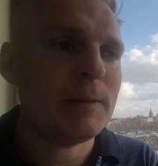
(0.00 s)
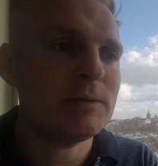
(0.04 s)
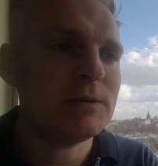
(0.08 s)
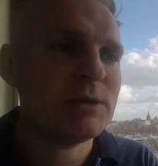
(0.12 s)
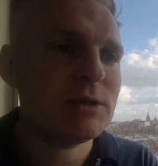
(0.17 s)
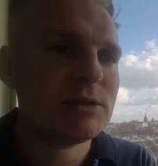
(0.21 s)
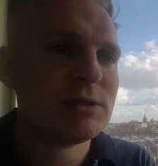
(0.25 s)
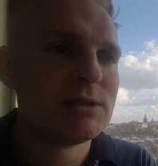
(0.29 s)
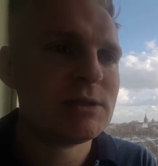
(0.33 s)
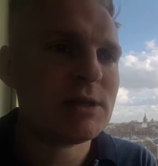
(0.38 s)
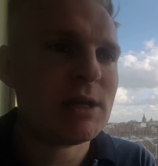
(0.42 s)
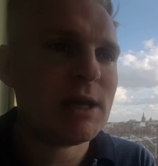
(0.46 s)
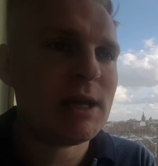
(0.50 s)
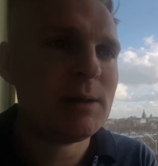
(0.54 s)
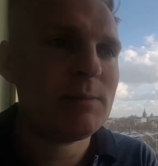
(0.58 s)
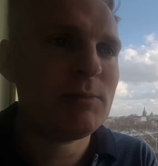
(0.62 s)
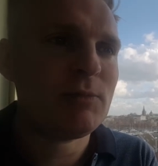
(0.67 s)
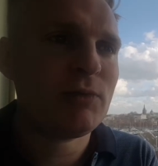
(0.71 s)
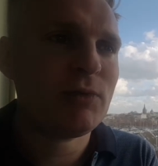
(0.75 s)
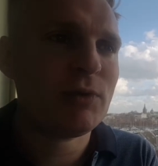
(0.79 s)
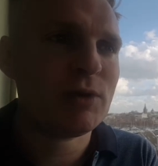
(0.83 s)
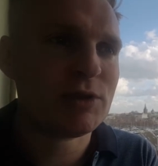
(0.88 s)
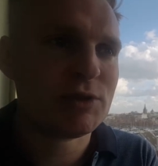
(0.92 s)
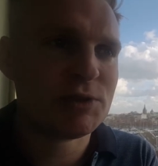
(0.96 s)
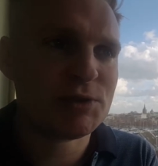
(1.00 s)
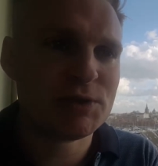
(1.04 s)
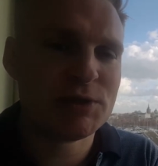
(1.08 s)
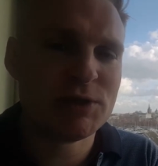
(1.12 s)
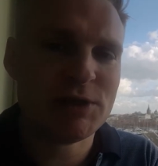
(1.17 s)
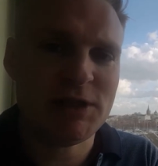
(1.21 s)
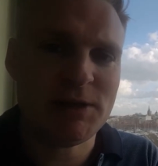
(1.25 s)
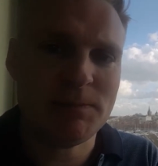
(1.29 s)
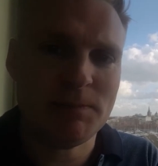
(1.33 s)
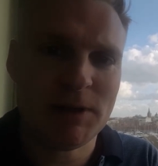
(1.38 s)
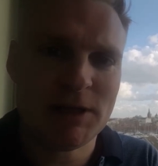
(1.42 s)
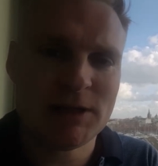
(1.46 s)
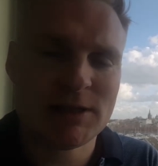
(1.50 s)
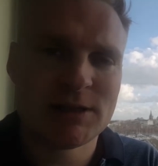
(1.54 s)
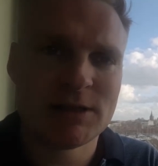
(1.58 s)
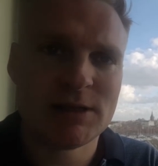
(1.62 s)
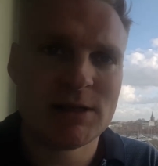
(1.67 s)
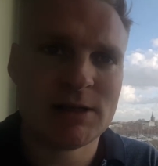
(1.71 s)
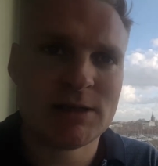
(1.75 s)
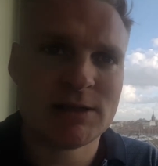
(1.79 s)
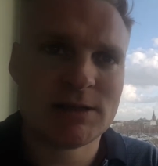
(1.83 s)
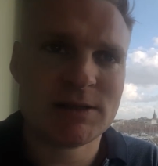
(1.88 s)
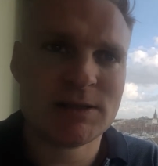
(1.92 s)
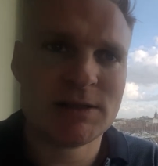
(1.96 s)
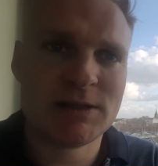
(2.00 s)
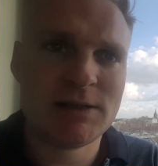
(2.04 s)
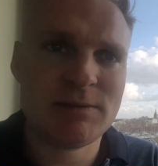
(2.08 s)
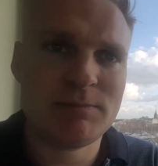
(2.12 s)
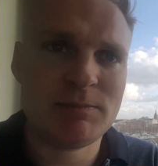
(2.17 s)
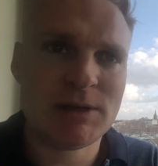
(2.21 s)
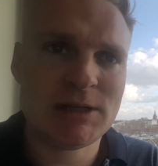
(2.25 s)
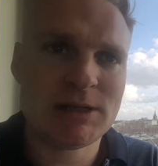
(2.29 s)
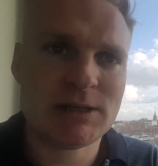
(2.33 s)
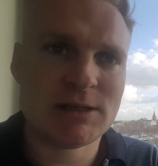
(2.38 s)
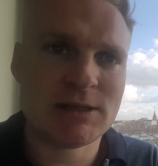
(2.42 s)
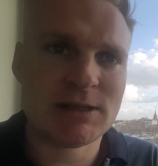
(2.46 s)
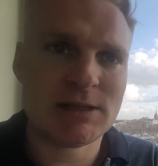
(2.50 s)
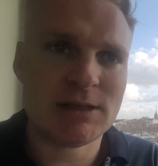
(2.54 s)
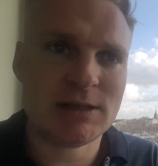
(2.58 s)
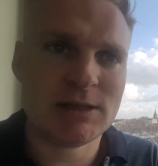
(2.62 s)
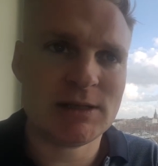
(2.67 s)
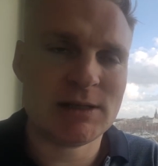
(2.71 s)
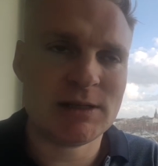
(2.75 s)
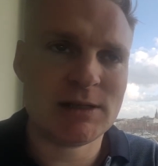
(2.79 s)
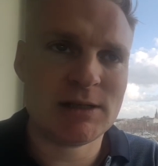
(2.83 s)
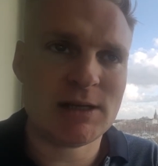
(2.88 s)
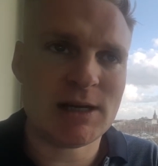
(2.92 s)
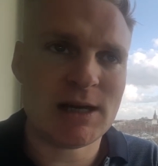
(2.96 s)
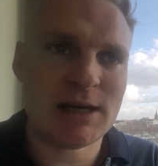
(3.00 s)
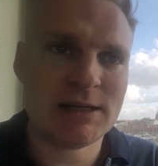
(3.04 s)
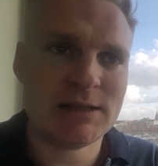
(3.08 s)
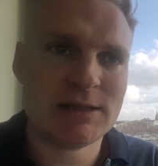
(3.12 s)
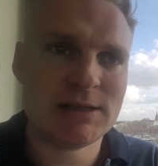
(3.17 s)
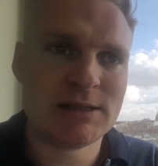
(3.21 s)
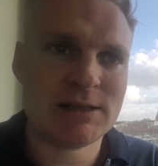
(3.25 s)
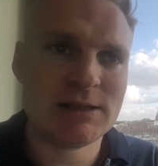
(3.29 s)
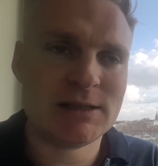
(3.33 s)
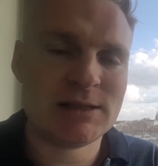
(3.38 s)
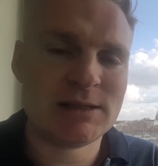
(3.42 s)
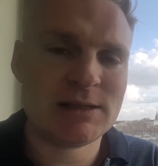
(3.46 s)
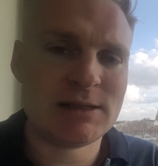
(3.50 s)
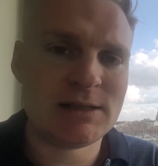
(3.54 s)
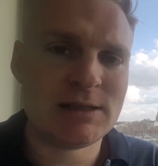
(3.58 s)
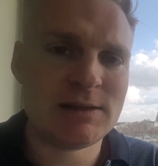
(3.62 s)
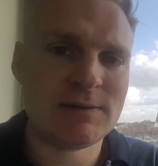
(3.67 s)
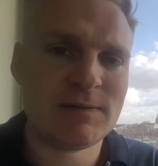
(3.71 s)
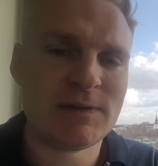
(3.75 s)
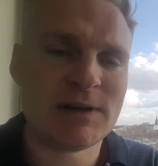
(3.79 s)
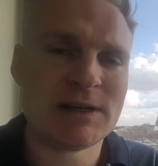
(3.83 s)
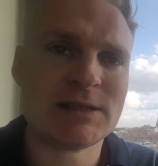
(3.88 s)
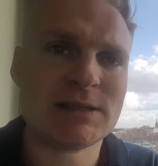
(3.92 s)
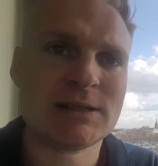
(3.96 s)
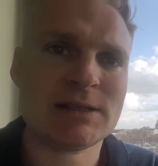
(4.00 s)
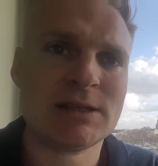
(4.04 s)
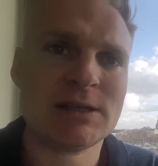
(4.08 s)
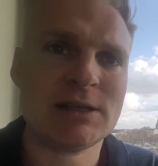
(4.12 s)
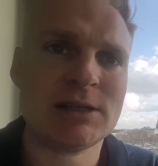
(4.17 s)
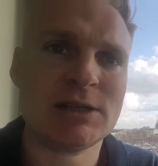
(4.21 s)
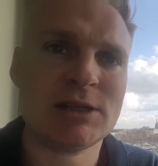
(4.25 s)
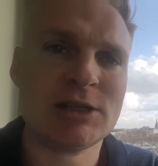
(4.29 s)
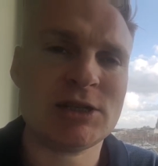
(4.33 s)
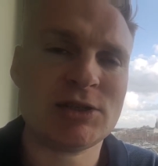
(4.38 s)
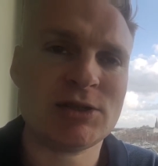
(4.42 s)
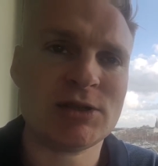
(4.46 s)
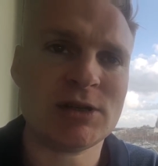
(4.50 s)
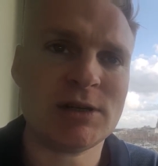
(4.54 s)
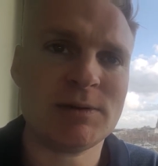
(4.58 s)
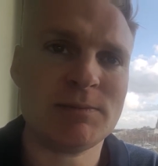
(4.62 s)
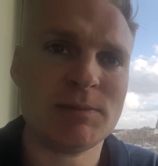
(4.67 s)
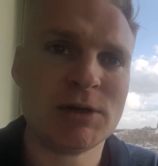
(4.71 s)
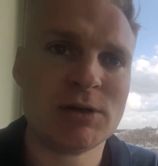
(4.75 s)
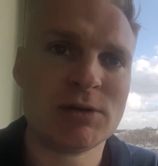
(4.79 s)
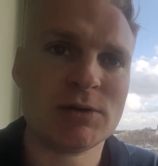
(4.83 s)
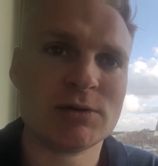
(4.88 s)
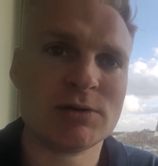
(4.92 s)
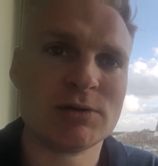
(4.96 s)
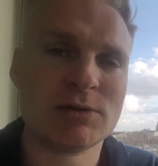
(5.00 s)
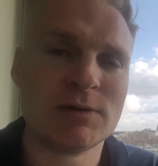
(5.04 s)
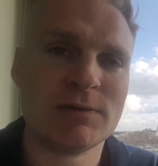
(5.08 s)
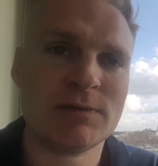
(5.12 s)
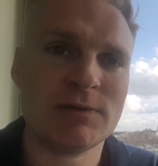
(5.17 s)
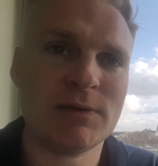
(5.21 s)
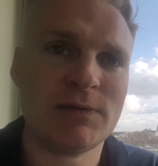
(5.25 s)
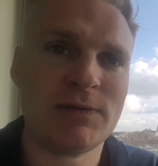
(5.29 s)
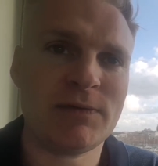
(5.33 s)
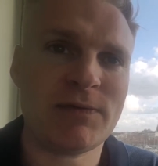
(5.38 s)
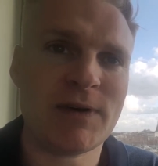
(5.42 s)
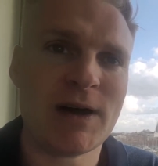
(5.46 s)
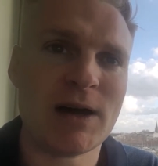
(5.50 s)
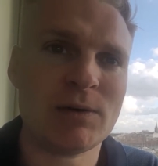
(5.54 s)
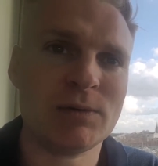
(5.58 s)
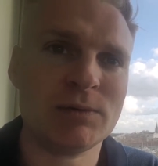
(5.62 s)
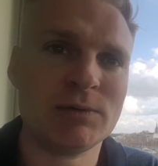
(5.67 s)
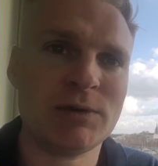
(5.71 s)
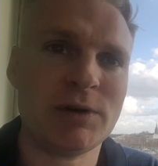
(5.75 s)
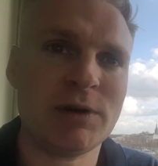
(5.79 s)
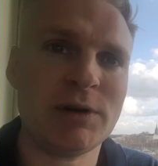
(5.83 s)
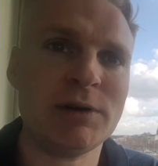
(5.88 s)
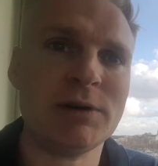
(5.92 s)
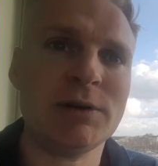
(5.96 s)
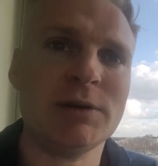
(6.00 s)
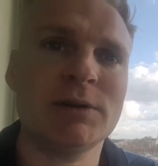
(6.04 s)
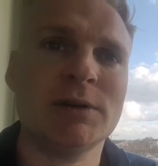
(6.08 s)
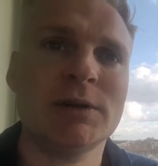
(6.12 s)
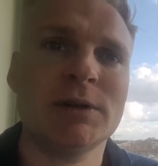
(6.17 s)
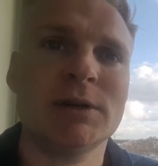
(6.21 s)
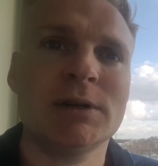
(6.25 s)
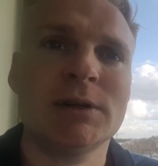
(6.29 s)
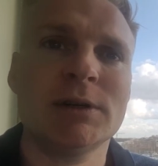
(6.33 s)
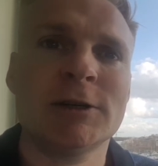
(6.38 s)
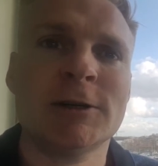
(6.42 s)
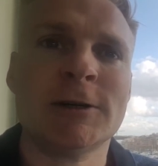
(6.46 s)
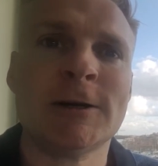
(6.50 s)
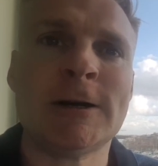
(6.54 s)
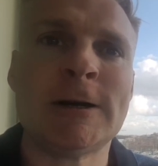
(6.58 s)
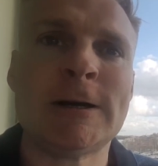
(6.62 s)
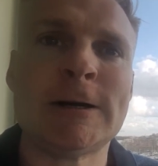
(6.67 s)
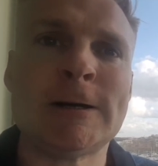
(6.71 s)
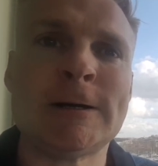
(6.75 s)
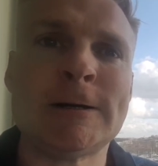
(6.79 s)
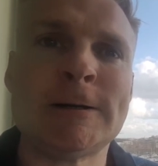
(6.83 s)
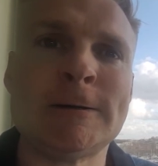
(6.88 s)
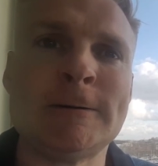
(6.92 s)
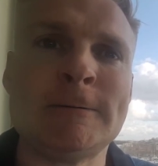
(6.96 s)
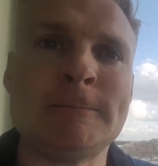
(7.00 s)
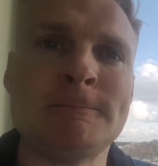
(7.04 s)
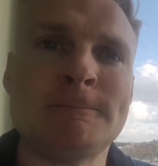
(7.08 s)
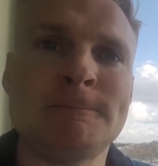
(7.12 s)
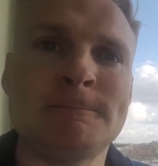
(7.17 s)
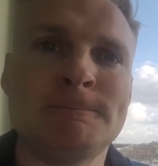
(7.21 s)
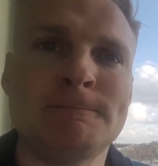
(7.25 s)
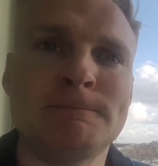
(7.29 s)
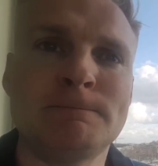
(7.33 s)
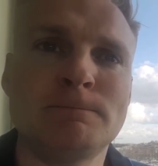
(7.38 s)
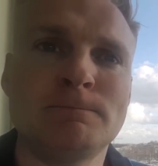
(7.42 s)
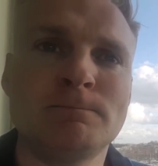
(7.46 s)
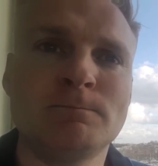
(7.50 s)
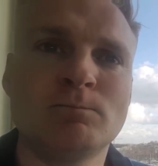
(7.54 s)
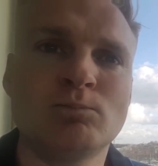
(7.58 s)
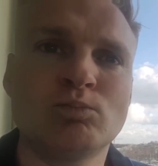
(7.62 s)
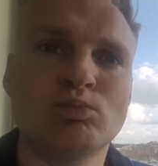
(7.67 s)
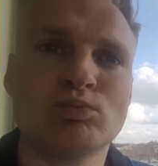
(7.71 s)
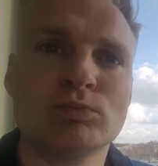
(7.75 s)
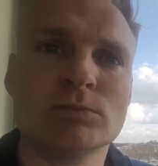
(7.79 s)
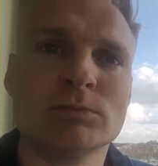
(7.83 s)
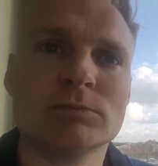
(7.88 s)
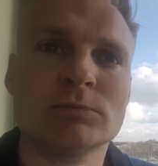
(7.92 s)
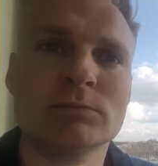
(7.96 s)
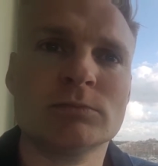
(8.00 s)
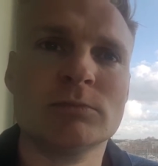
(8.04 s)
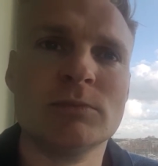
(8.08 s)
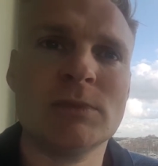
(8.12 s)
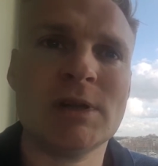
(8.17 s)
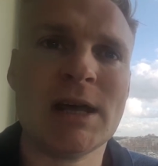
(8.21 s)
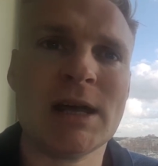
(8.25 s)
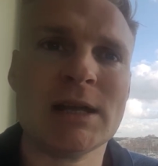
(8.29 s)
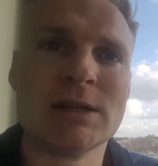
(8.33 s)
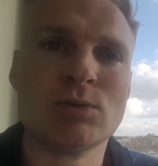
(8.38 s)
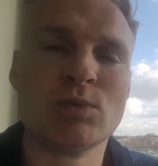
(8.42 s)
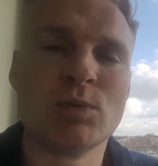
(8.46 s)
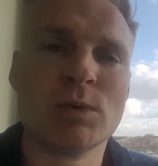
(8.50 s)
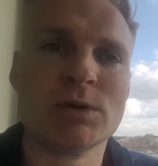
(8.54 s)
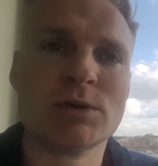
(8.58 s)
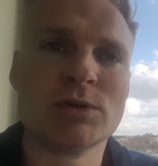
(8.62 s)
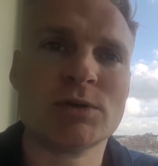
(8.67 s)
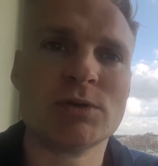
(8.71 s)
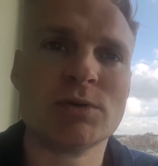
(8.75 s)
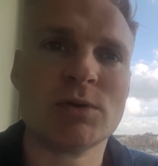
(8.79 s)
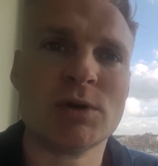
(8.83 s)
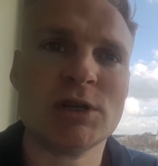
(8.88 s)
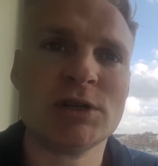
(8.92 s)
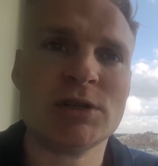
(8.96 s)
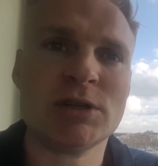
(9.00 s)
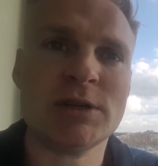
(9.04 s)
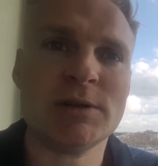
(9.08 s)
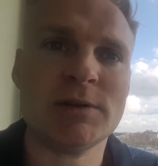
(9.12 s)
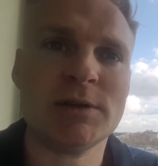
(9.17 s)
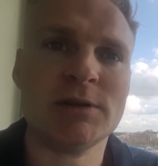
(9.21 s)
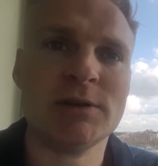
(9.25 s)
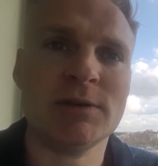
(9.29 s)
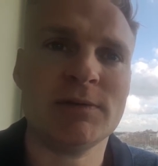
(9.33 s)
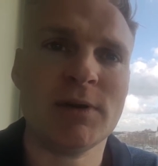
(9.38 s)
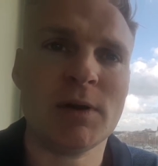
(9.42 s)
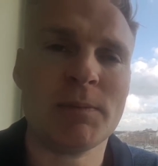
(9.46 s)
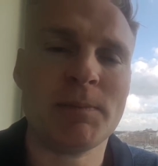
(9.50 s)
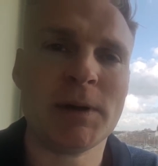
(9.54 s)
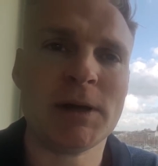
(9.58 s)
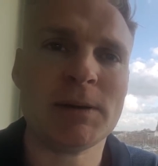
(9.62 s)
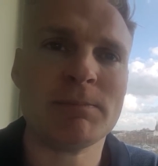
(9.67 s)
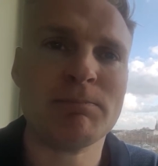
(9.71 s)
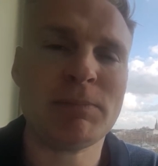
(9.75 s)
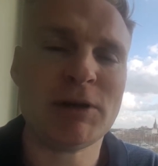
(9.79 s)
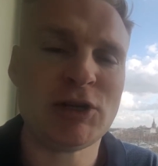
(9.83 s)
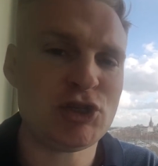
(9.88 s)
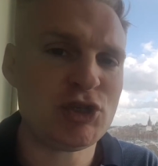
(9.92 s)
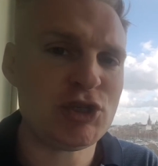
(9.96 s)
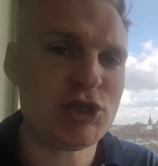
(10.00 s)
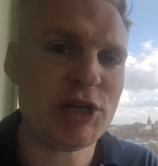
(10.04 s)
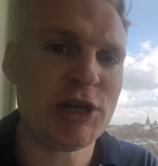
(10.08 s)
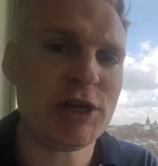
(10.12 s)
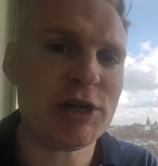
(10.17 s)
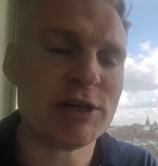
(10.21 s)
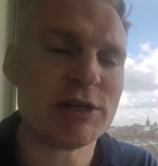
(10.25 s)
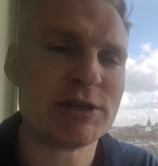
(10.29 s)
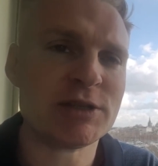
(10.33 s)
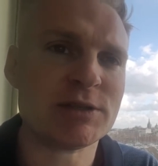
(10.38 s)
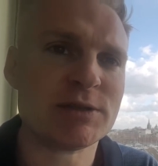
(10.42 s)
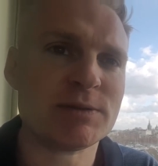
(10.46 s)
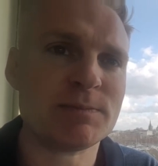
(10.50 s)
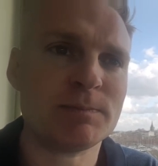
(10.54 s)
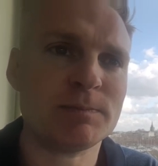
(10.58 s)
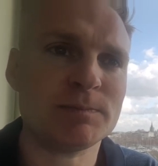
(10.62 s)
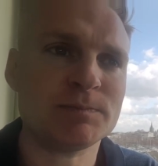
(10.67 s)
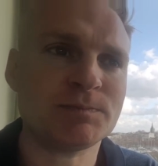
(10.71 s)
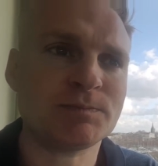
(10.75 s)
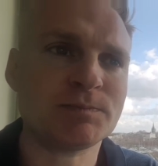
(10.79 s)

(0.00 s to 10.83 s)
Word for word: the same for Steemit. Uh, Steemit uh, I didn't invest in initially because of the founder um, that was originally developing BitShares